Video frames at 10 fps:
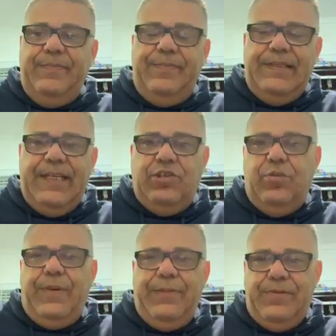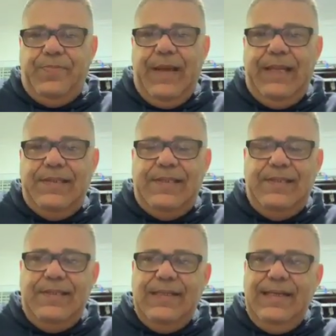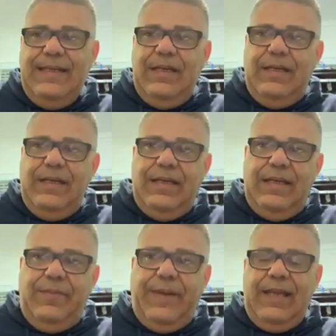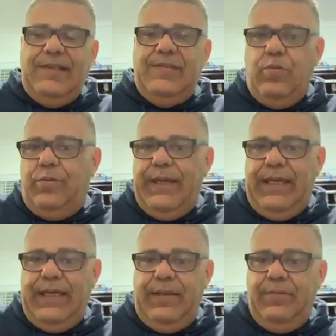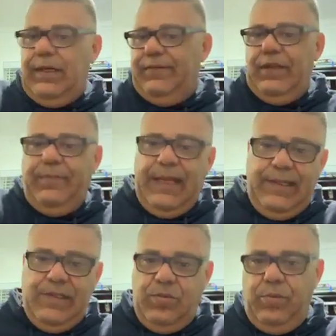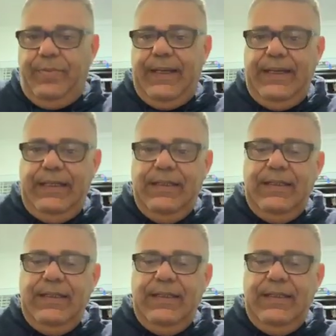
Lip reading: potential people's balances, your balance will be whatever your balance will be.